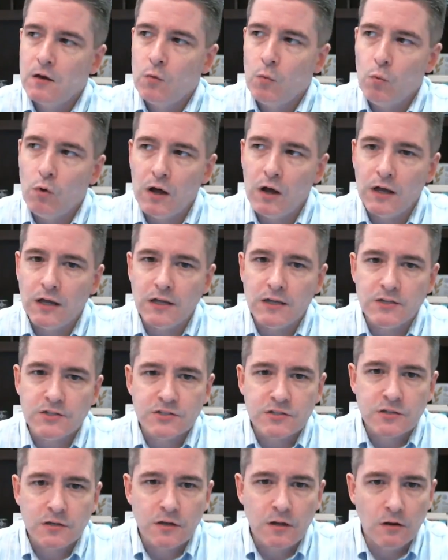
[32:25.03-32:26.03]

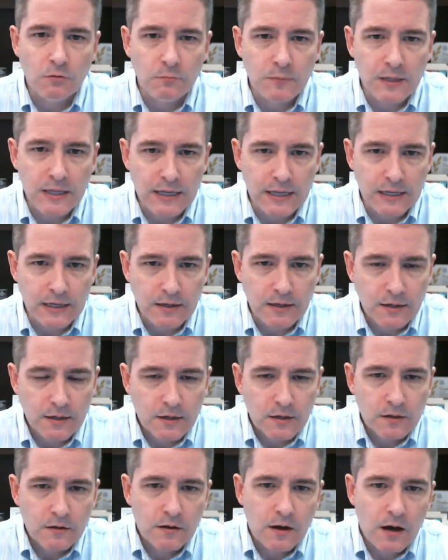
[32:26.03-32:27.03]
was, me
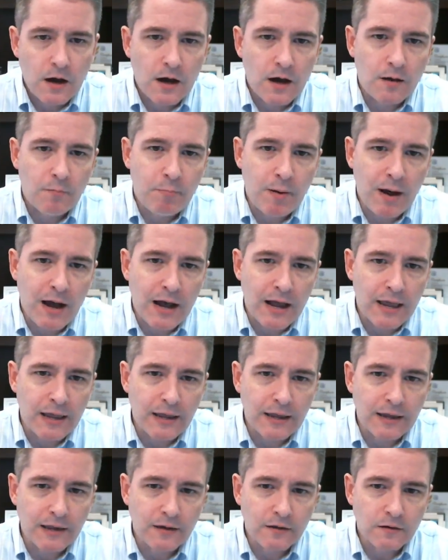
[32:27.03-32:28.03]

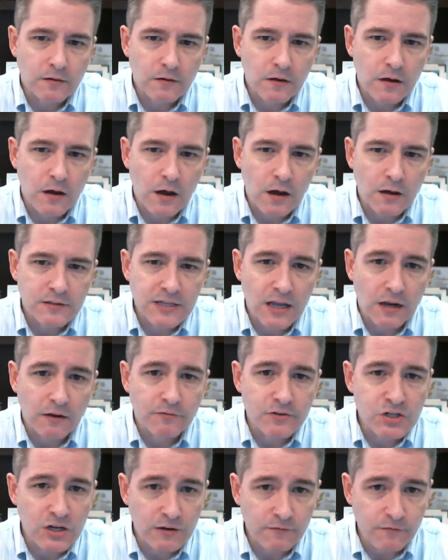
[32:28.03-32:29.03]
buying
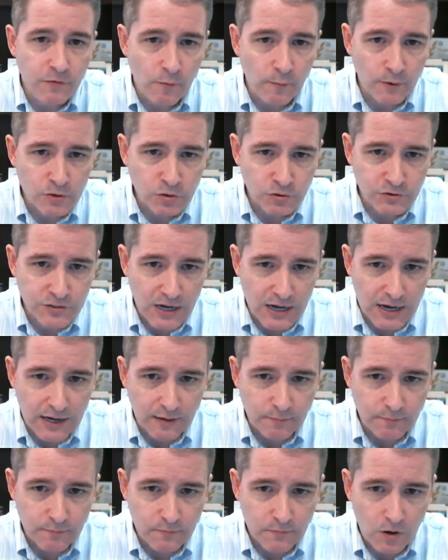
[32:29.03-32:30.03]
television infomercial
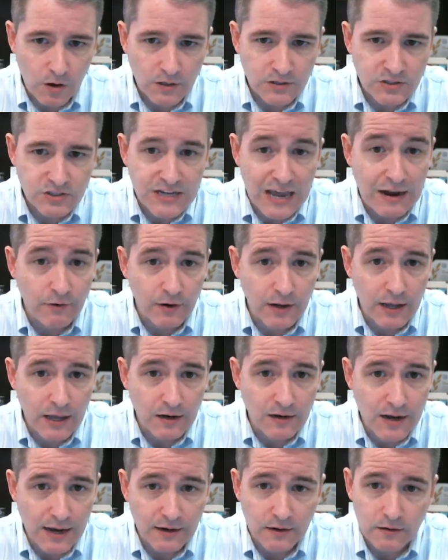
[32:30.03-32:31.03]
time on Saturday
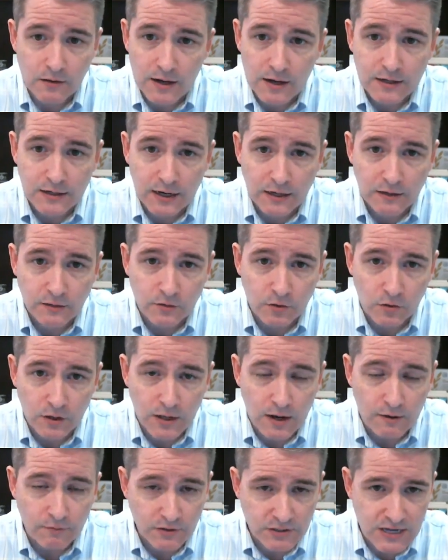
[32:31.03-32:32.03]
at 9 o'clock and
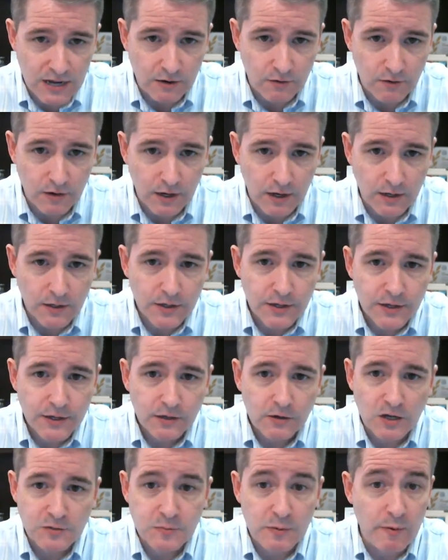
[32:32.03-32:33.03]
9:30 every Saturday.
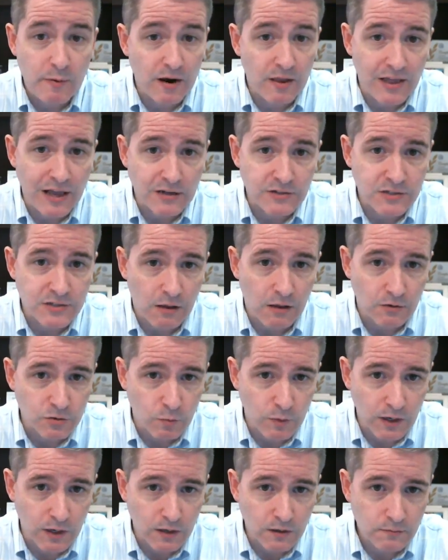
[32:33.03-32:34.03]
Cost me about $1,000
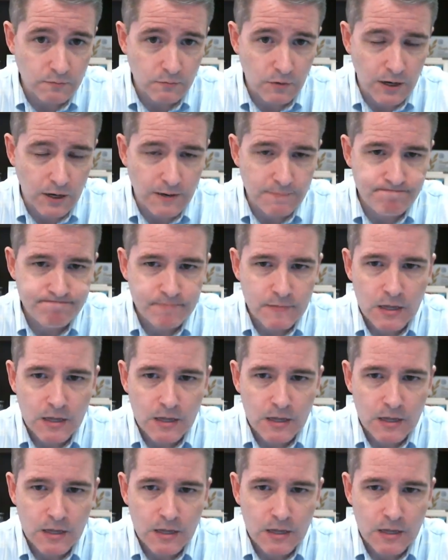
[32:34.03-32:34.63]
a week, right?